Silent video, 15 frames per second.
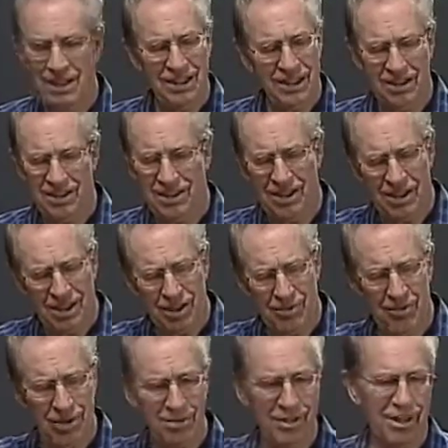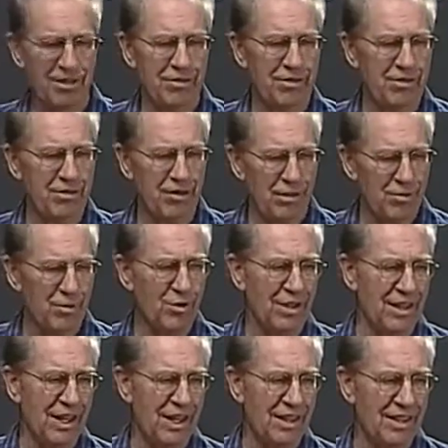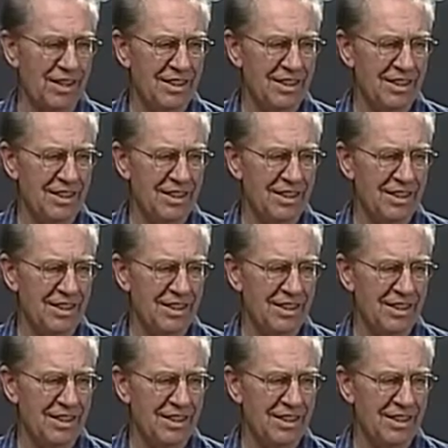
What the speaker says: Now, a lot of people have trouble with that.